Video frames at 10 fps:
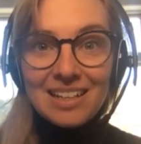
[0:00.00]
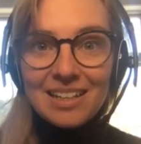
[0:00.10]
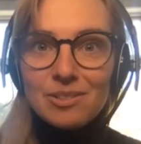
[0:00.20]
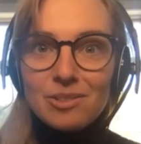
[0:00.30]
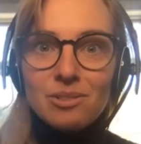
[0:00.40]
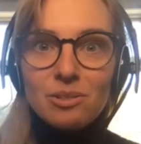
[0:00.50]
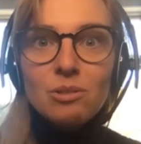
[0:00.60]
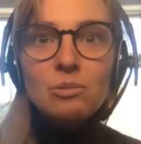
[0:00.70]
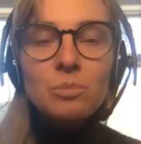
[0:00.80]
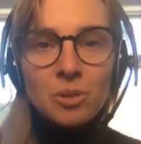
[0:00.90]
It's
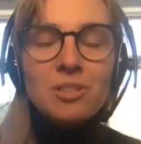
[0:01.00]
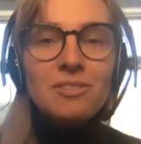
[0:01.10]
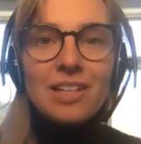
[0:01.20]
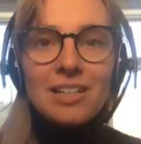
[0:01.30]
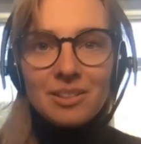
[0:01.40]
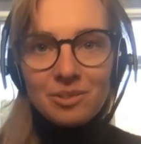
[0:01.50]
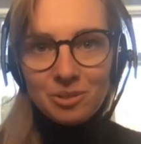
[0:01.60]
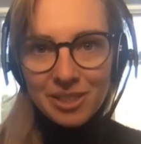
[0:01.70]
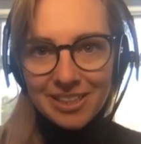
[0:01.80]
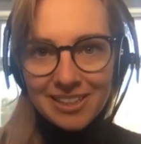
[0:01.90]
so motivating
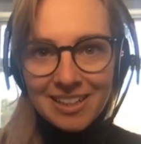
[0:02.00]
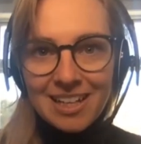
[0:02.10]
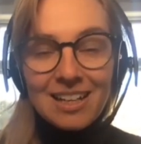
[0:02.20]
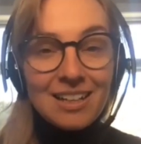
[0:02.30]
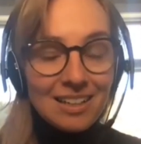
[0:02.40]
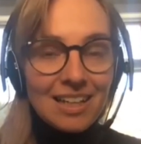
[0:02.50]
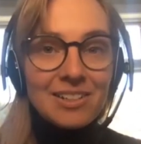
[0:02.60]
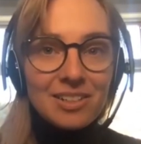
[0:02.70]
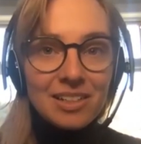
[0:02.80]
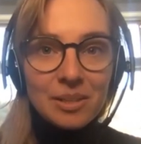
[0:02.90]
to hear. And
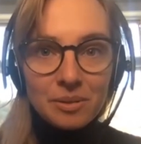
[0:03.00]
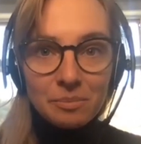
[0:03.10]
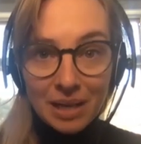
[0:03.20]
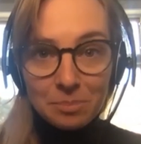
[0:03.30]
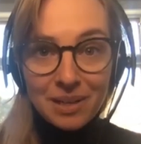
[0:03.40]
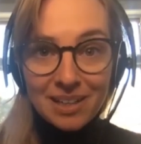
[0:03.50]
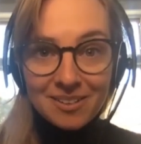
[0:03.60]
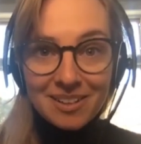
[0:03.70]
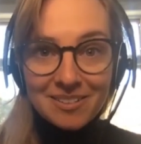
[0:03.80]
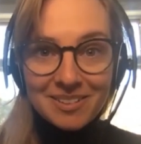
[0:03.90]
actually, my
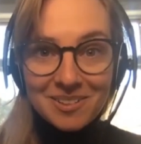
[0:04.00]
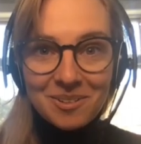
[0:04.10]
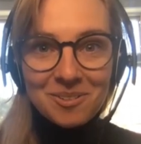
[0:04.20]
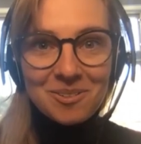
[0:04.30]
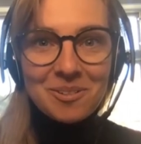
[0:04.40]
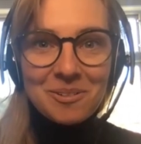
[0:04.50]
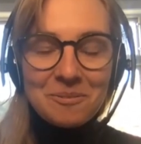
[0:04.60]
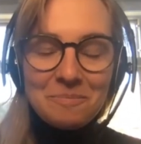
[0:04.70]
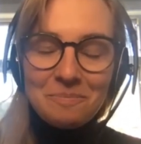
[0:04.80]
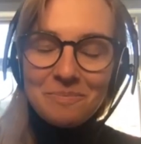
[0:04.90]
background is
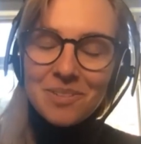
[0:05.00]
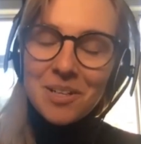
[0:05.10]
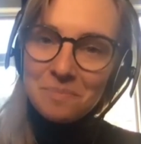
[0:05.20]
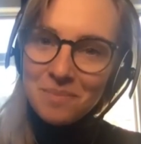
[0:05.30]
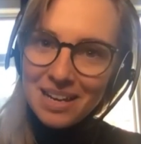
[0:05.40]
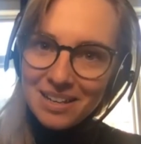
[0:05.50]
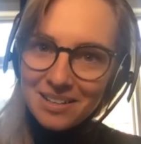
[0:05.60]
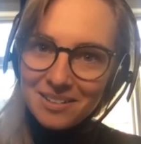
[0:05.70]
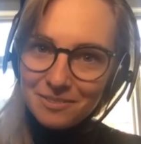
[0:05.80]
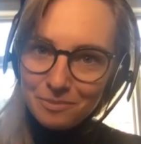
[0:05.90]
also not
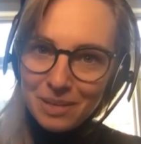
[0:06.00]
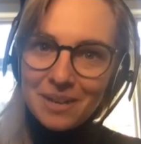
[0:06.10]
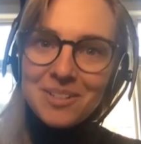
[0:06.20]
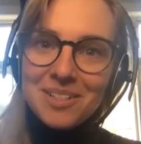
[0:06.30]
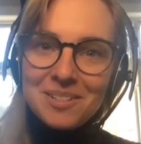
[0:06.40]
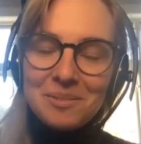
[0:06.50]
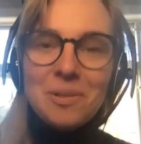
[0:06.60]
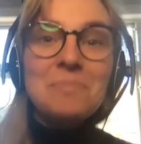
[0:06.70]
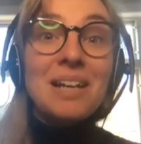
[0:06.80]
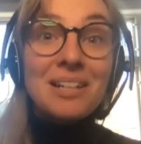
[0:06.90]
my parents,
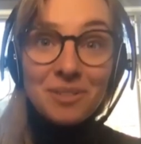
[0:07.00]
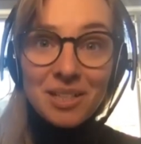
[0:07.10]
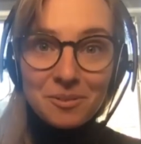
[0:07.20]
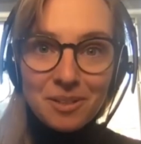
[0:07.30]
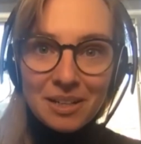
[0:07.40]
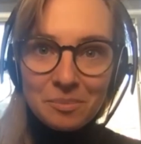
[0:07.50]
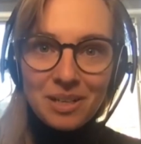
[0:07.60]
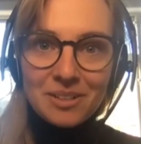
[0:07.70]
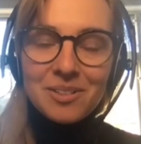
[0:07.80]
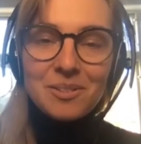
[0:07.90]
but my
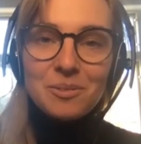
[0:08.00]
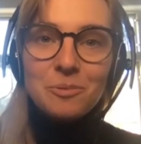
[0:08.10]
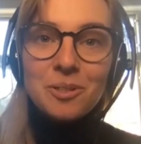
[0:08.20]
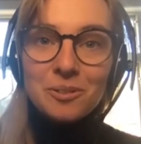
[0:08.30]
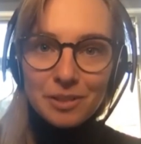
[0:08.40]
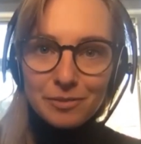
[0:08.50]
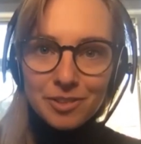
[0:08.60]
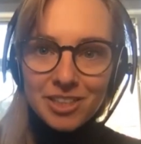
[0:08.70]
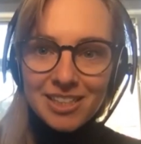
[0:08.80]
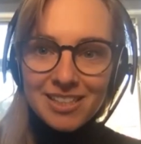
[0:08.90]
great-grandparents were
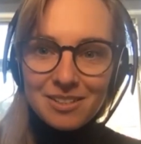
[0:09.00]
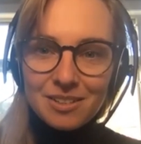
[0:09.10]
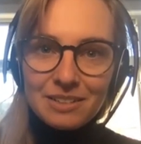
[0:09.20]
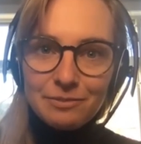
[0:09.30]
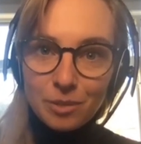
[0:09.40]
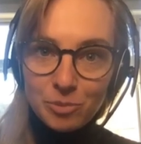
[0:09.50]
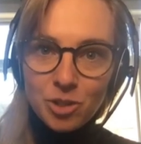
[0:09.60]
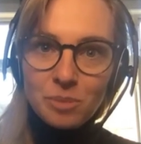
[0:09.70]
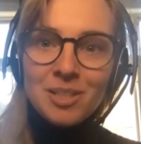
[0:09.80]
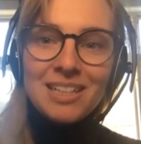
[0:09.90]
refugees from
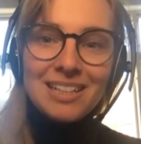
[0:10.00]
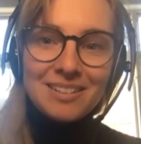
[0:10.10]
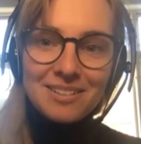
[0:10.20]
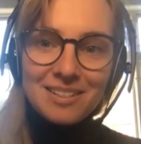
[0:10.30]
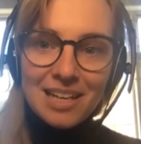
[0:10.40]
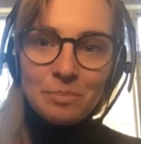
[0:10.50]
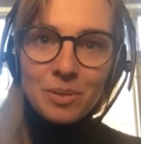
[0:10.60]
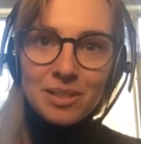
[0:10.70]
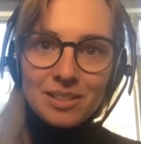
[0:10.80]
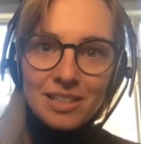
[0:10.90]
Germany at the time,
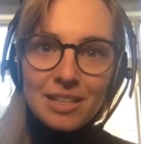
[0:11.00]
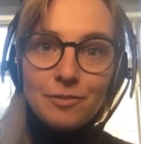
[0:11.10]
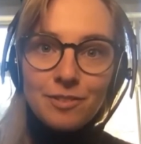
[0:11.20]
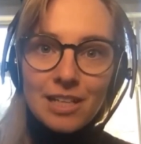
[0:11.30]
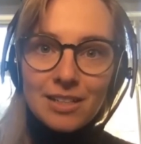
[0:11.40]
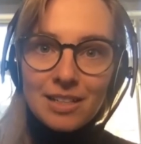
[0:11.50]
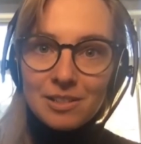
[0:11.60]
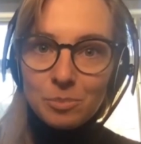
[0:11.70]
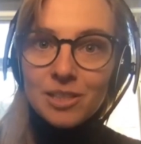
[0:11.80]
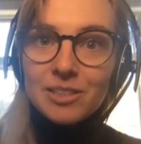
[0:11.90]
but they fled
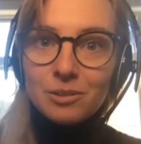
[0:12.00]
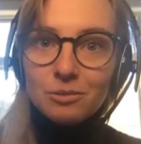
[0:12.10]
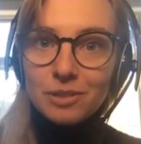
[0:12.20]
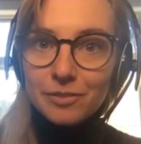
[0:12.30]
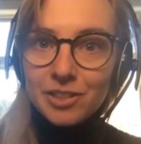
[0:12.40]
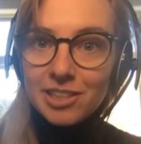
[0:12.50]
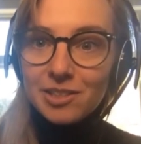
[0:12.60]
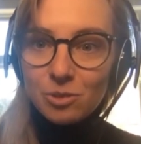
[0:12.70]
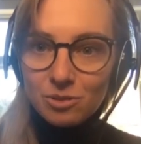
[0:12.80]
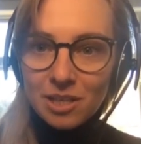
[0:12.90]
as political
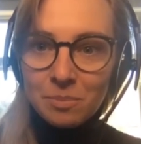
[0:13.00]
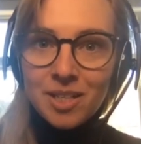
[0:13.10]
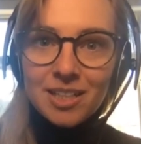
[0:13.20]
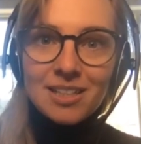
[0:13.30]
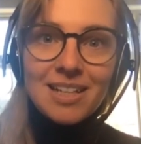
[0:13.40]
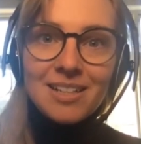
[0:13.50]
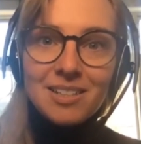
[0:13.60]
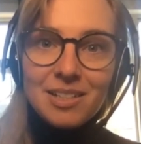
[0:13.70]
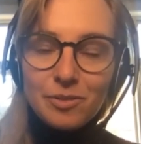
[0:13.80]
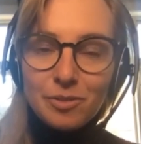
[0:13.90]
refugees to Denmark in
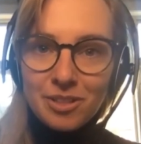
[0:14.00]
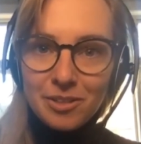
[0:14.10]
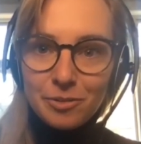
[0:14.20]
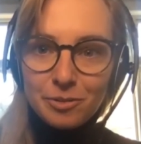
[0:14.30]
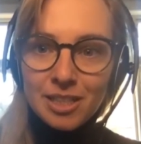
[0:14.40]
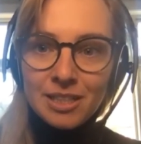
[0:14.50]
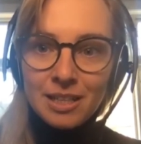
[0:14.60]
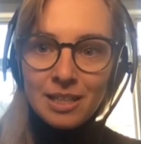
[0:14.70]
1933.